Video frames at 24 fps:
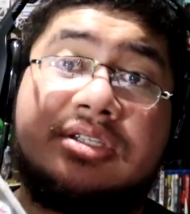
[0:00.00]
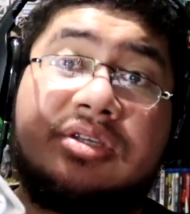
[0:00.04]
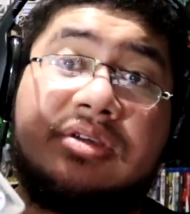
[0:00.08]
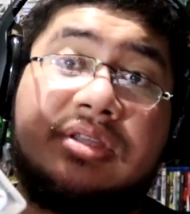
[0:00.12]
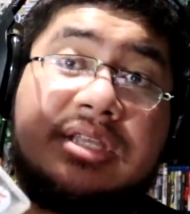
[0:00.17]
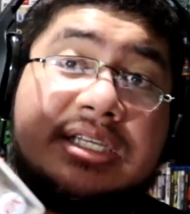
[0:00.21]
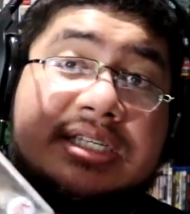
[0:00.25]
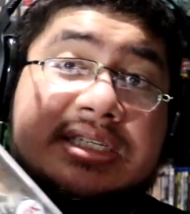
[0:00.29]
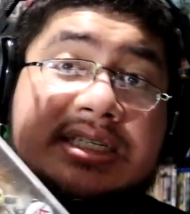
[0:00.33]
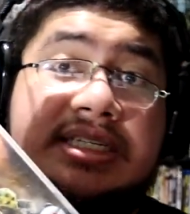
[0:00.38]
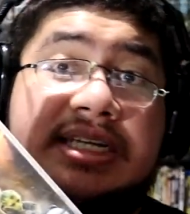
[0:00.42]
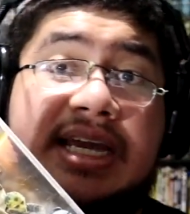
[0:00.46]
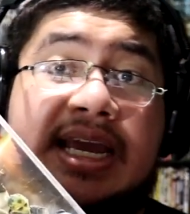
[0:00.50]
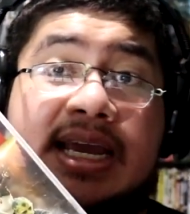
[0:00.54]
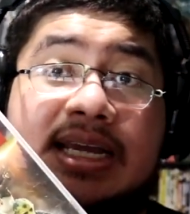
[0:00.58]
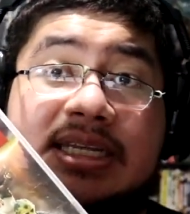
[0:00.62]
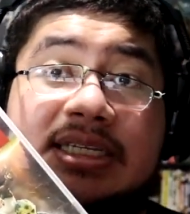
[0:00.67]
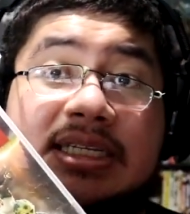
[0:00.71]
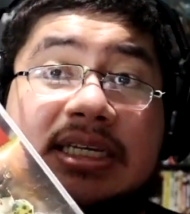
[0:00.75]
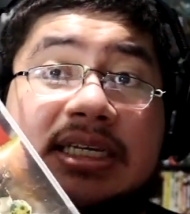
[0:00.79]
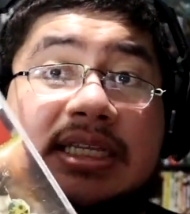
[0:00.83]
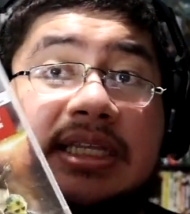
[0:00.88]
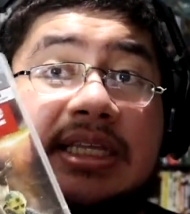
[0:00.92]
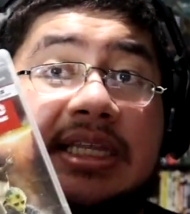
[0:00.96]
To this
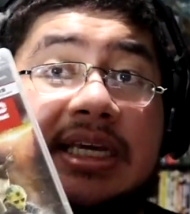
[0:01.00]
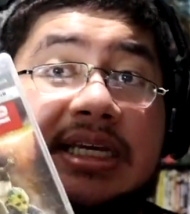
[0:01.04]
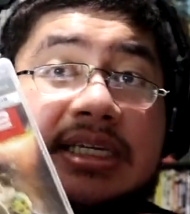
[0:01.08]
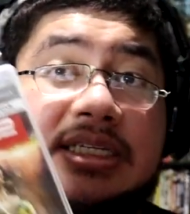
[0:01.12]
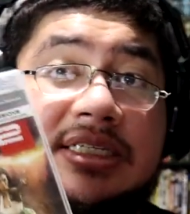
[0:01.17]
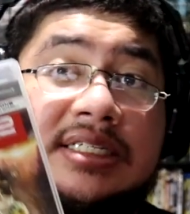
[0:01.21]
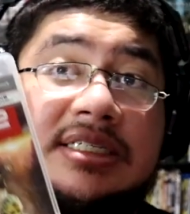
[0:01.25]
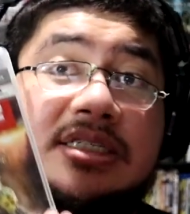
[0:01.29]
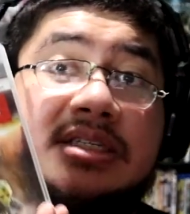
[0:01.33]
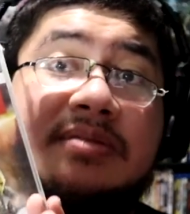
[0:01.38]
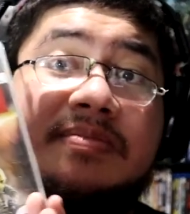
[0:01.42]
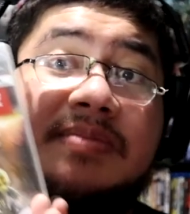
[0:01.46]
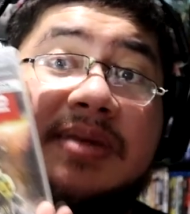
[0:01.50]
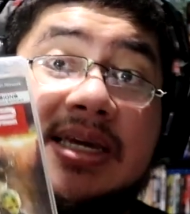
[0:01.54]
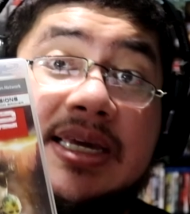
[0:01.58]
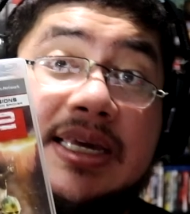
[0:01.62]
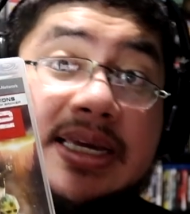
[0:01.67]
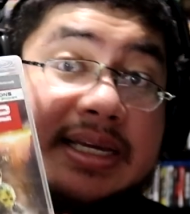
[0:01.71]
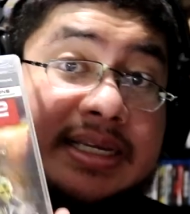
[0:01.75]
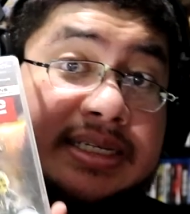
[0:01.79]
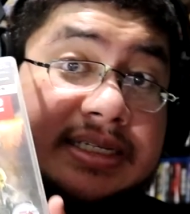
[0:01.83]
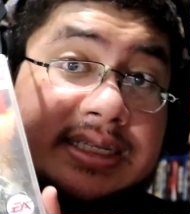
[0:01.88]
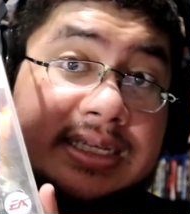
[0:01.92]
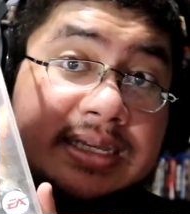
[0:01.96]
date, this to
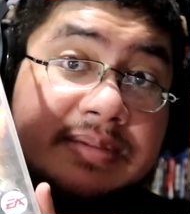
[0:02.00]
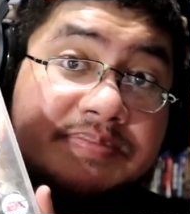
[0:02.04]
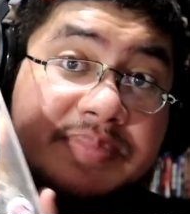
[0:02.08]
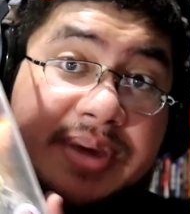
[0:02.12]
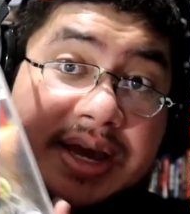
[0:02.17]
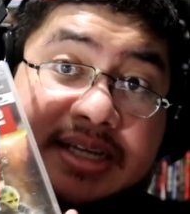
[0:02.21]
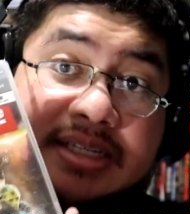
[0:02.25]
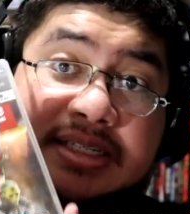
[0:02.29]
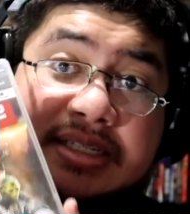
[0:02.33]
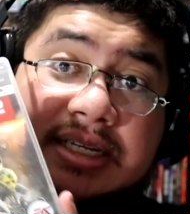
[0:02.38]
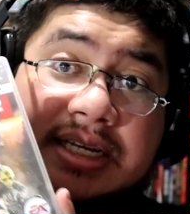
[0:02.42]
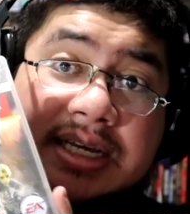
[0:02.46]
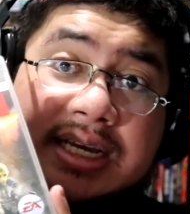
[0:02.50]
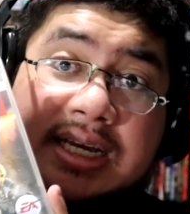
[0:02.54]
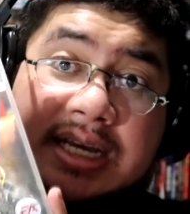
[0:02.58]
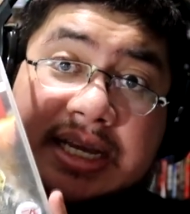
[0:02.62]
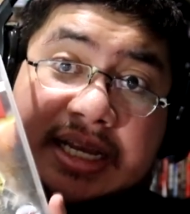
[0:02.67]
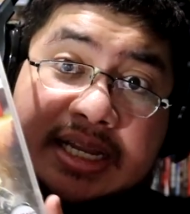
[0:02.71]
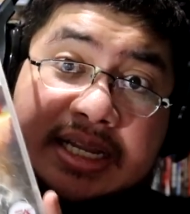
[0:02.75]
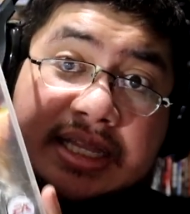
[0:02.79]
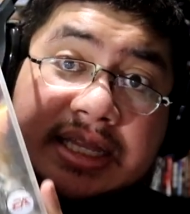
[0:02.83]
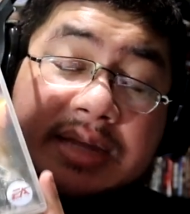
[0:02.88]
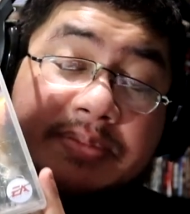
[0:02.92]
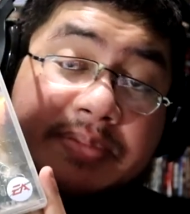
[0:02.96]
me is the best
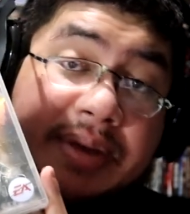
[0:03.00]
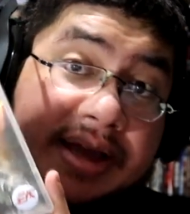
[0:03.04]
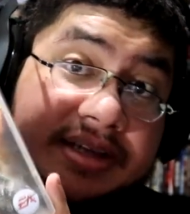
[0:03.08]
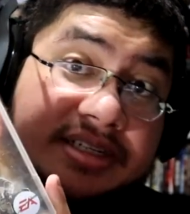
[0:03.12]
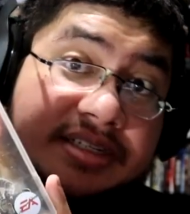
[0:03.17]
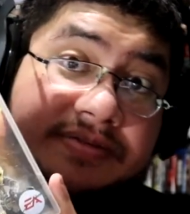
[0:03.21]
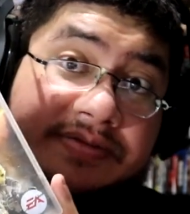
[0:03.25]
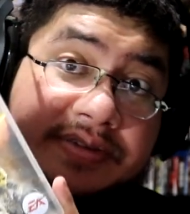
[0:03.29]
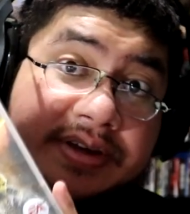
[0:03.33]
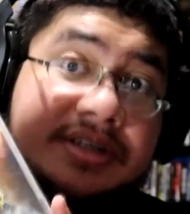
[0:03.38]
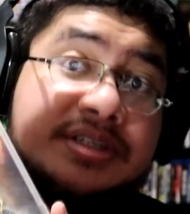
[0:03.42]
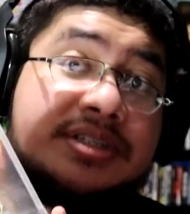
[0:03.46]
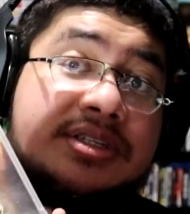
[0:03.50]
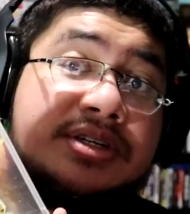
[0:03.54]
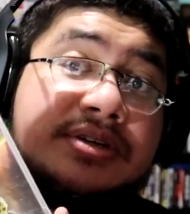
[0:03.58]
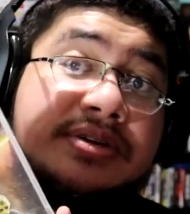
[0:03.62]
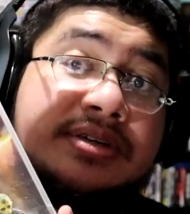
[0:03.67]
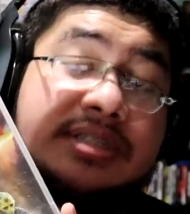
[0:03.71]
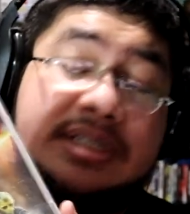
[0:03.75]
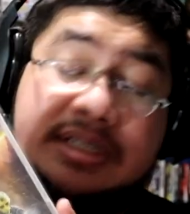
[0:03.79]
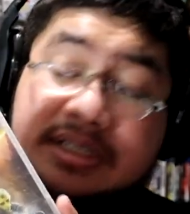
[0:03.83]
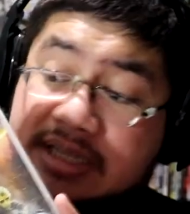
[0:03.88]
in the Mass Effect series.